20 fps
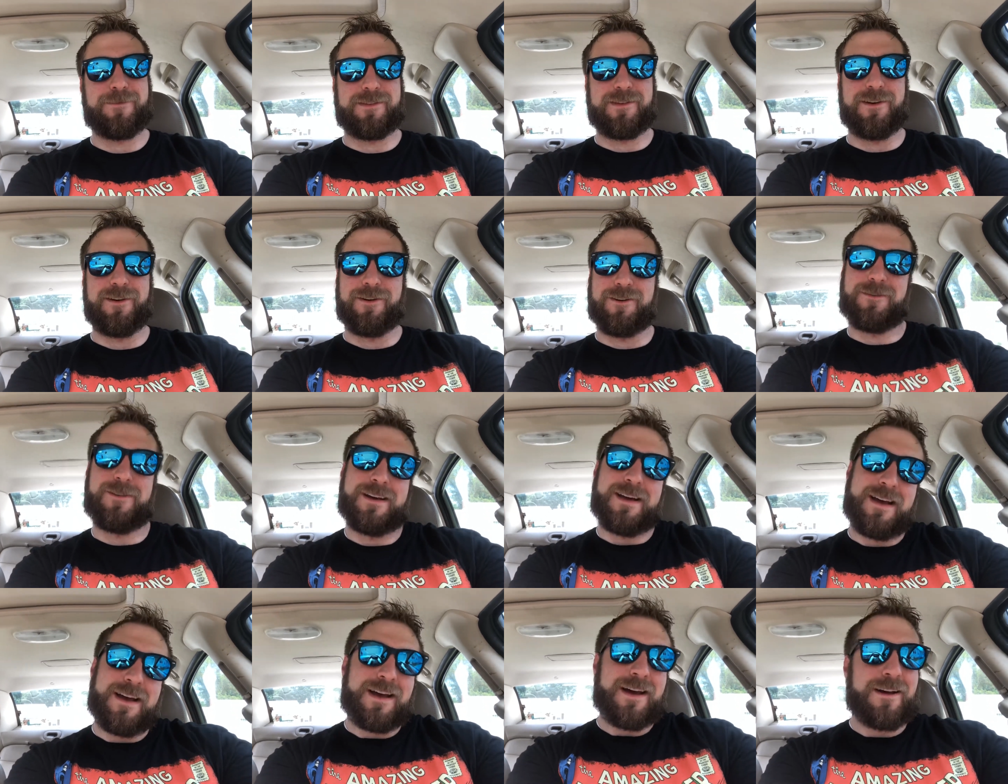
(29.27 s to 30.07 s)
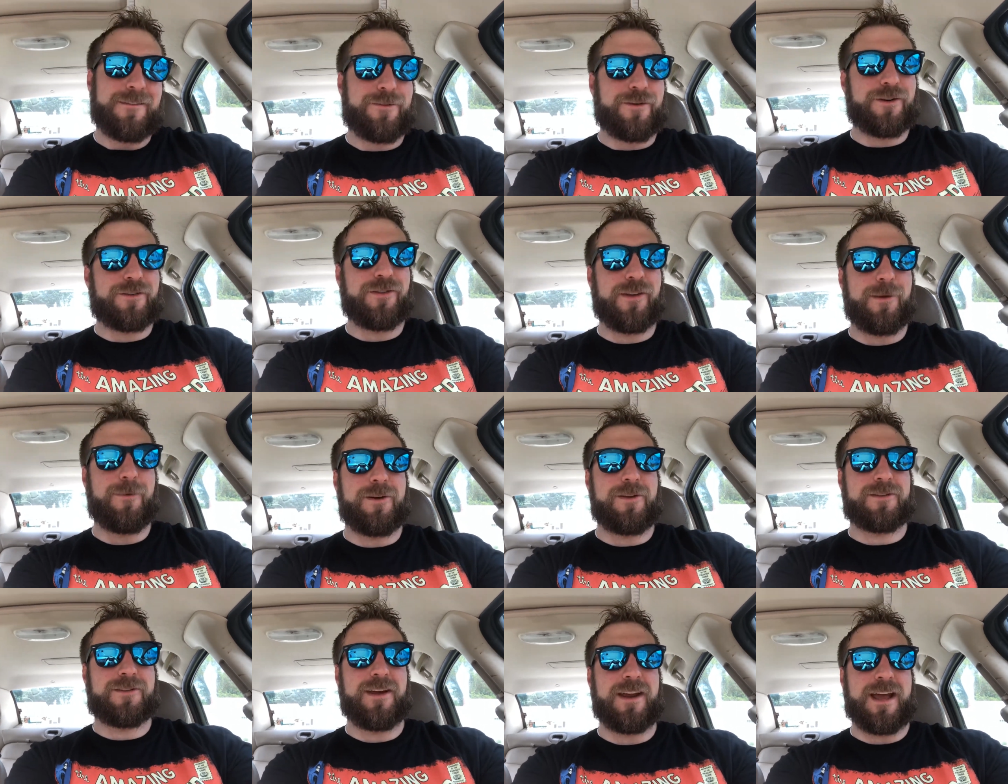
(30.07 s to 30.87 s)
So fortunately,
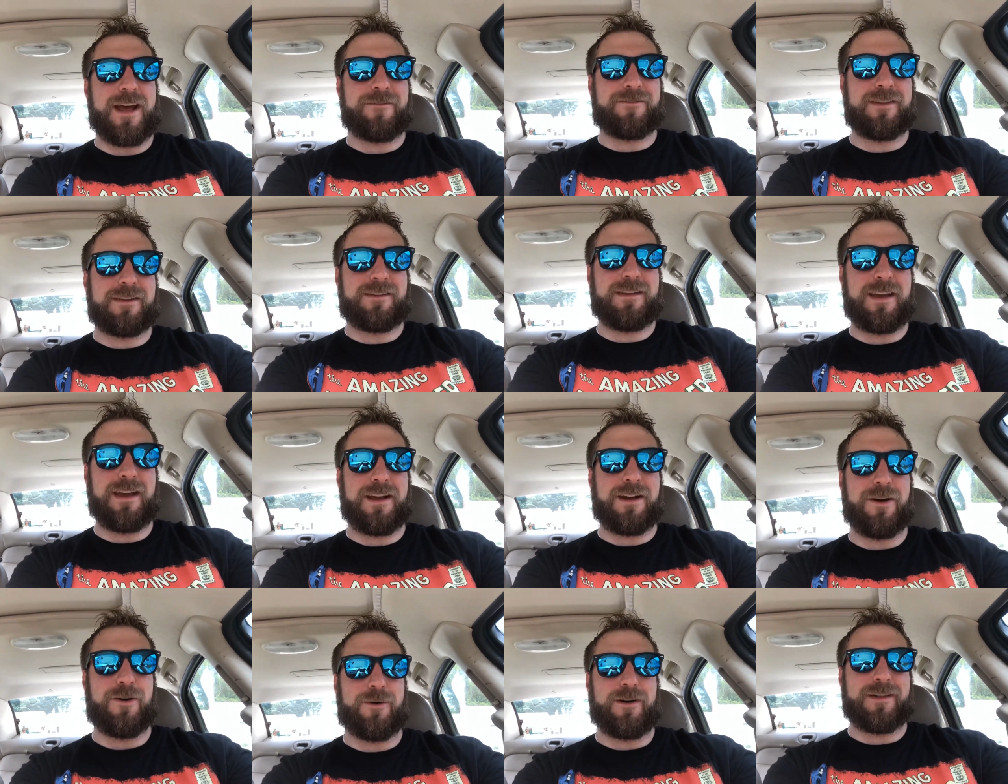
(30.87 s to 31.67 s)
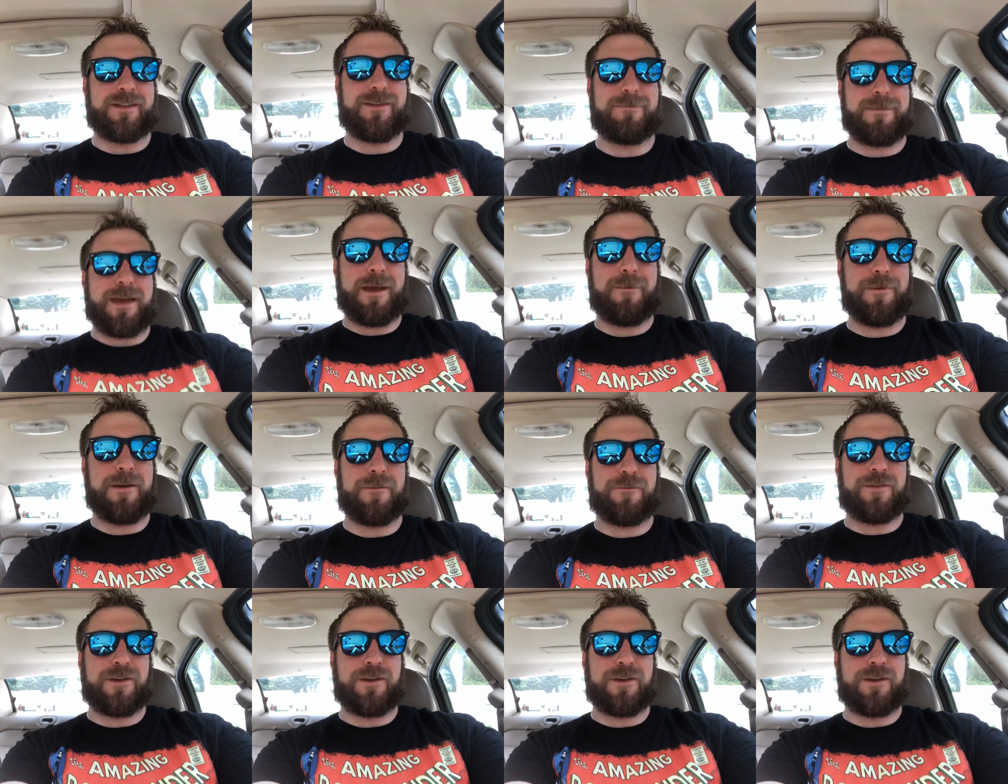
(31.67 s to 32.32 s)
we're just going to have to deal with maybe a